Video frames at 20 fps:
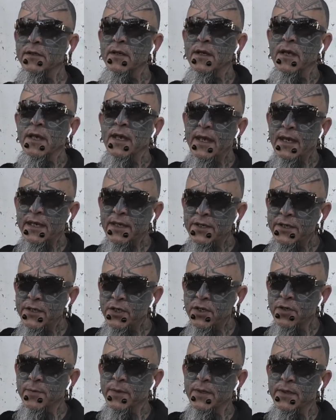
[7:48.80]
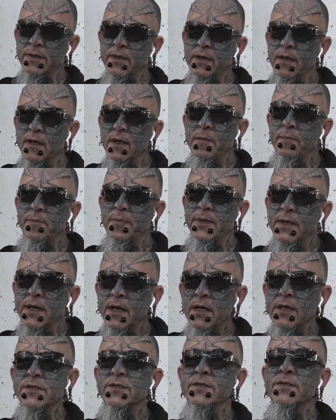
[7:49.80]
a human
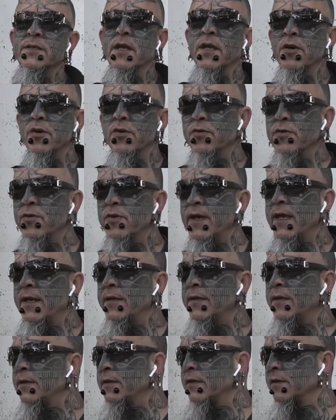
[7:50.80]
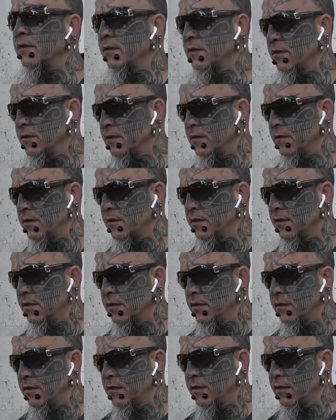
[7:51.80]
because they are created
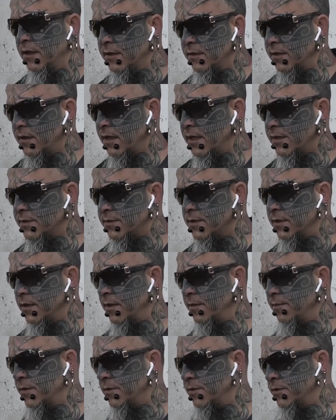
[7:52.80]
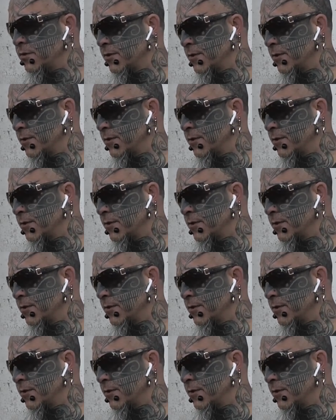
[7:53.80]
in God's image.